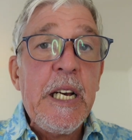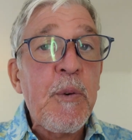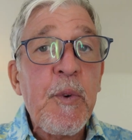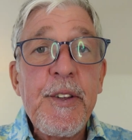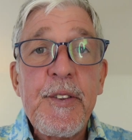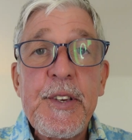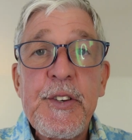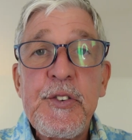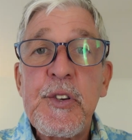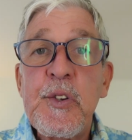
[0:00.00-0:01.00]
And one of the
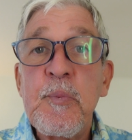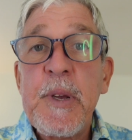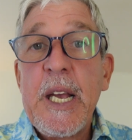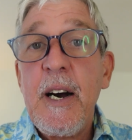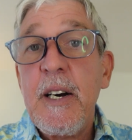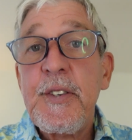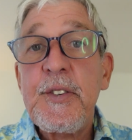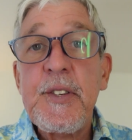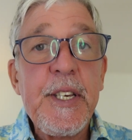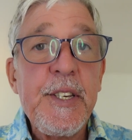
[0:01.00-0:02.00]
things that you'll be
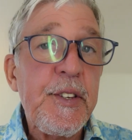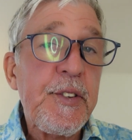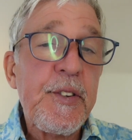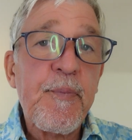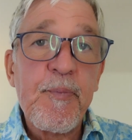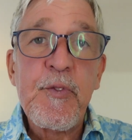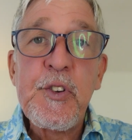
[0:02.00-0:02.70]
asked is